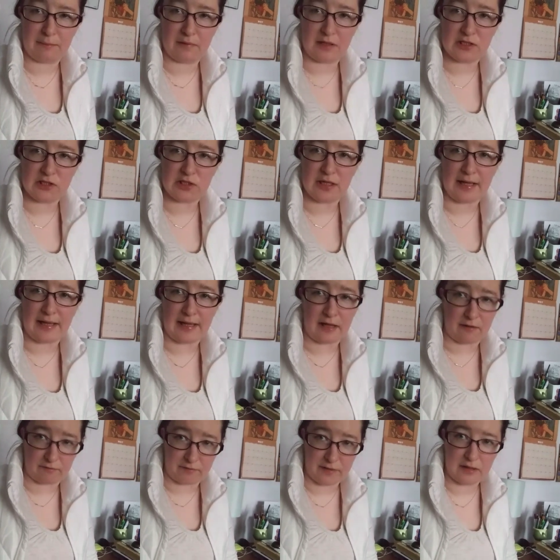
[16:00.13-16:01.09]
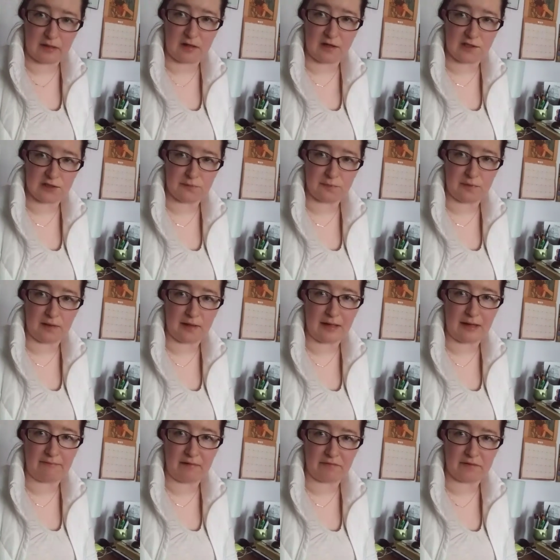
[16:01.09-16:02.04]
much every cosplay
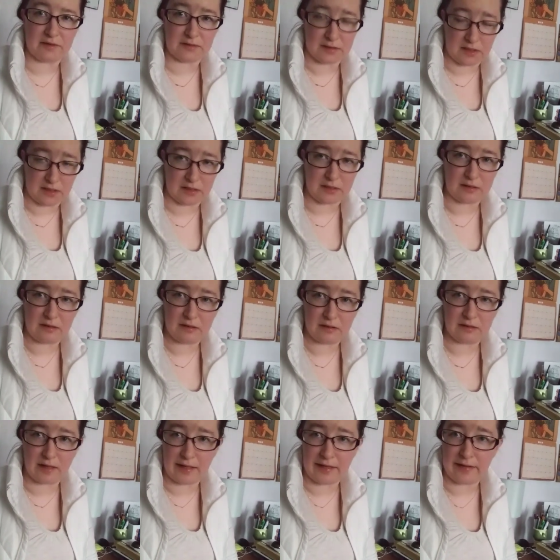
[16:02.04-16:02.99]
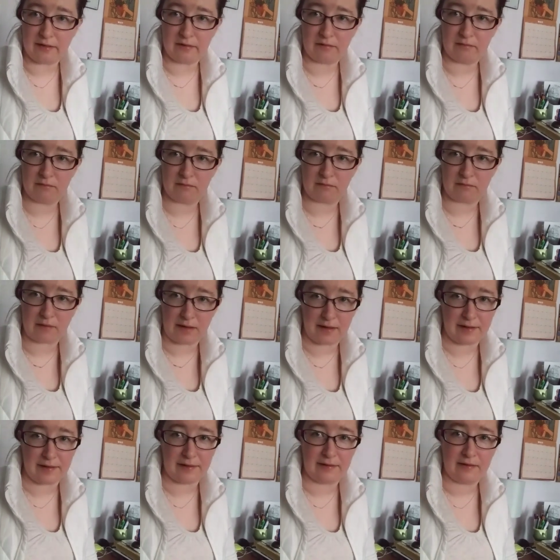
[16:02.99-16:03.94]
I've ever done. Leia,
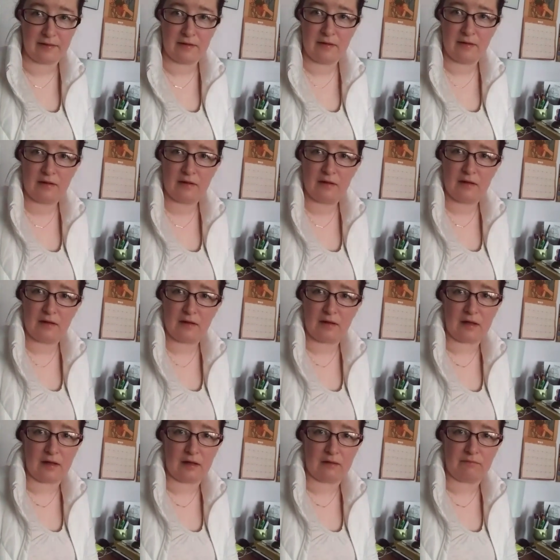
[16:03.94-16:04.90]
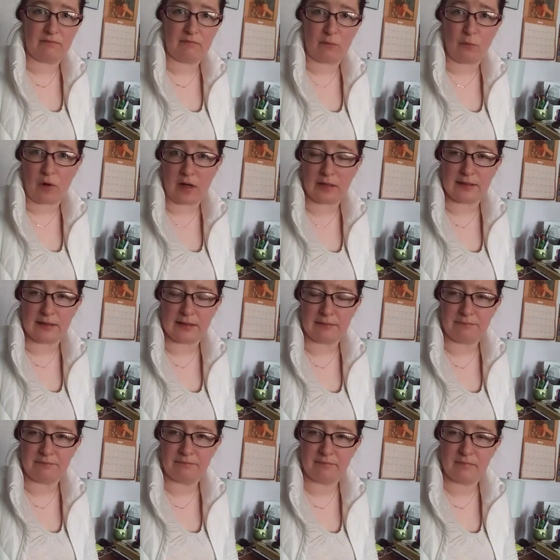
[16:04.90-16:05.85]
Rey, uh,
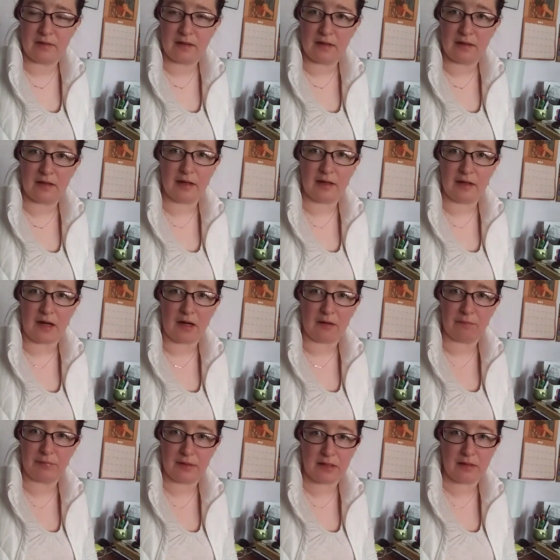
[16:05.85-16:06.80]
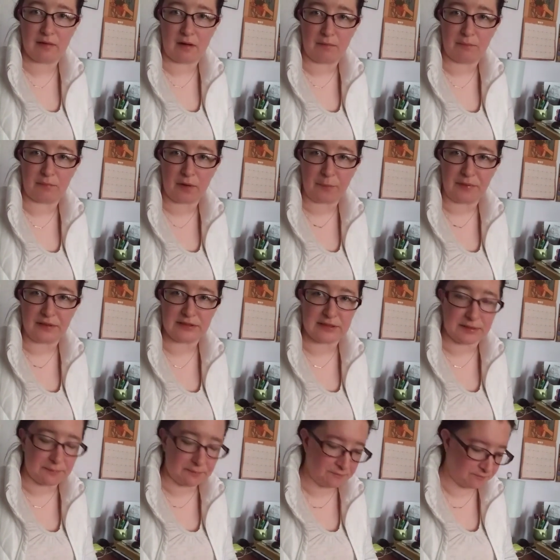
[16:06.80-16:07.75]
Wanda. They are pretty all-purpose
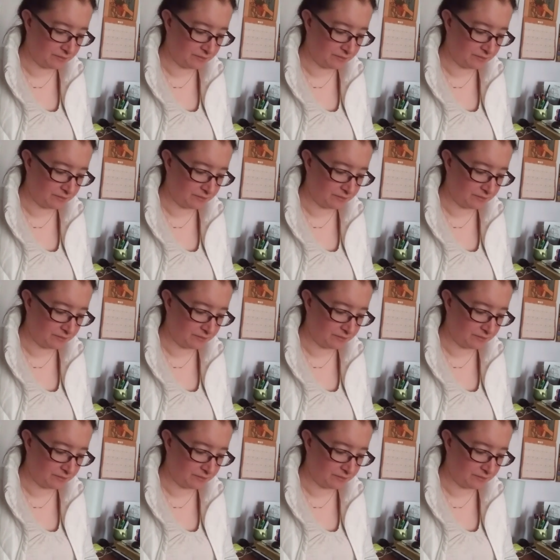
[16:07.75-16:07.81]
here.